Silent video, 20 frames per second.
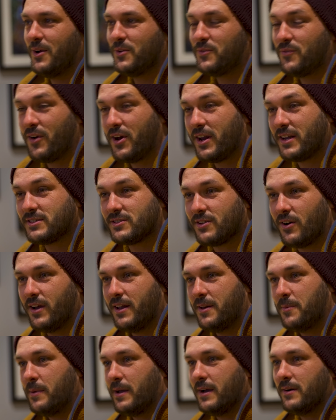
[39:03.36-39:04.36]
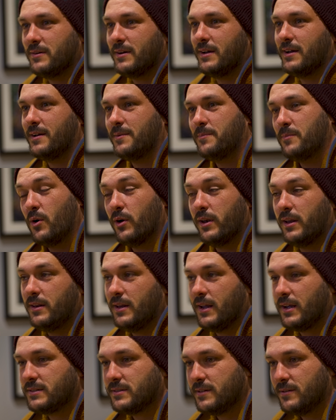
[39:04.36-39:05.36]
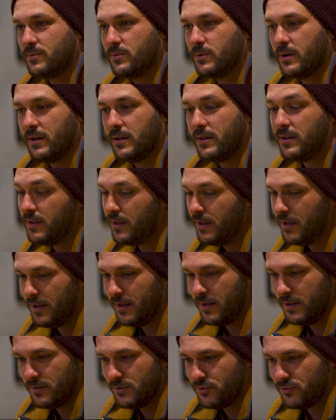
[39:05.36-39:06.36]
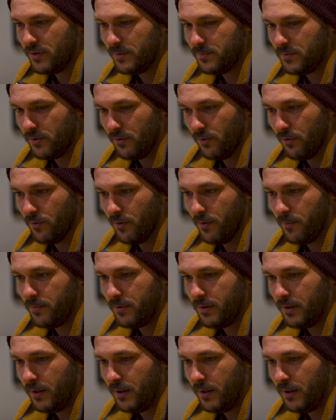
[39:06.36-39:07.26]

I was very excited about uh, mine and Nick's little uh, trip to Europe,